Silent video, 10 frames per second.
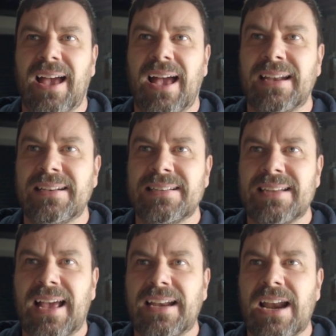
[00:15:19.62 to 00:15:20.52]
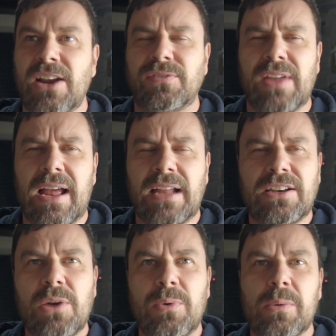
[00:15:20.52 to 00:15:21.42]
And I loved it. I don't
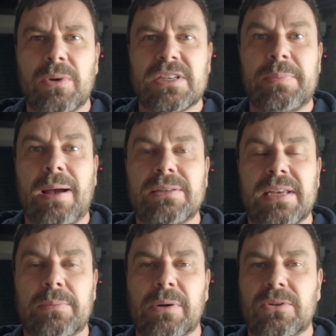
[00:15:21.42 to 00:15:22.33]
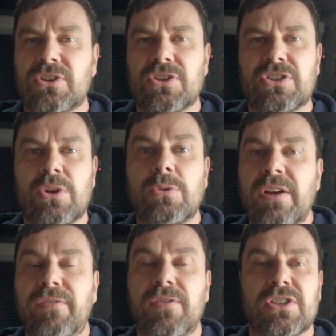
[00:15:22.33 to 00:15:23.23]
know what it was about it, but it's just so
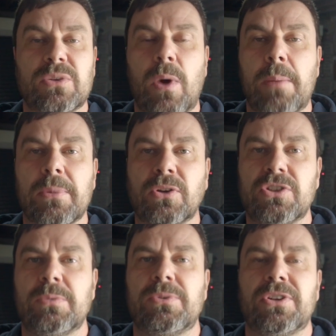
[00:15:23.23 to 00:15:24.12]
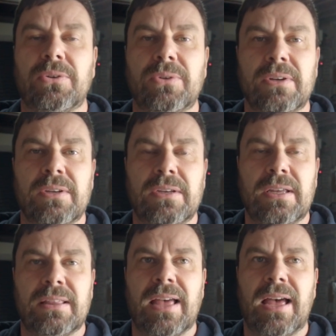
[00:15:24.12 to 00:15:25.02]
different to what I'm accustomed to
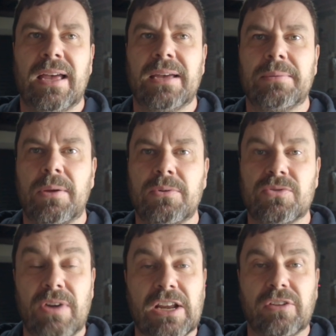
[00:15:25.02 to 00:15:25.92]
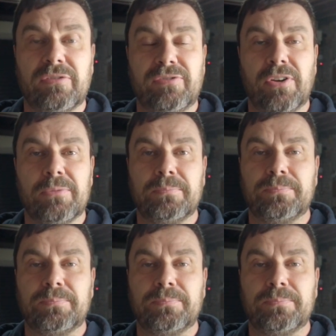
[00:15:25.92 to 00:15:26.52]
that it was really good fun.